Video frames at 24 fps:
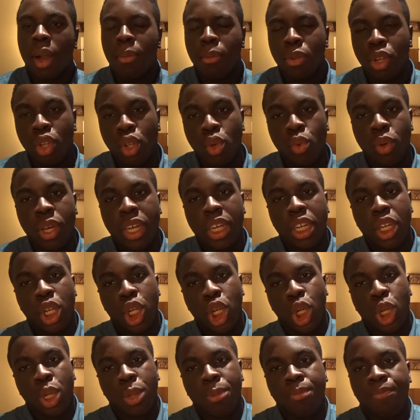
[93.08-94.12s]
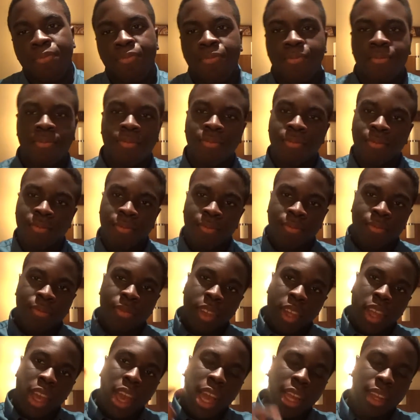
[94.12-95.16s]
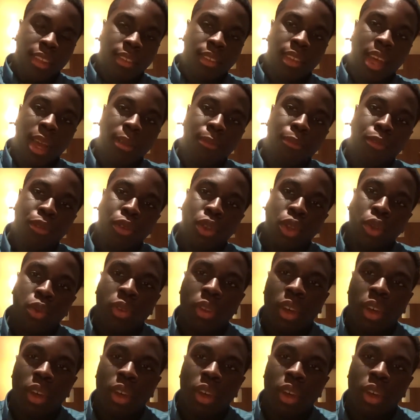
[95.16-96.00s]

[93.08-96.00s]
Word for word: I'm a new age, and it's time for a new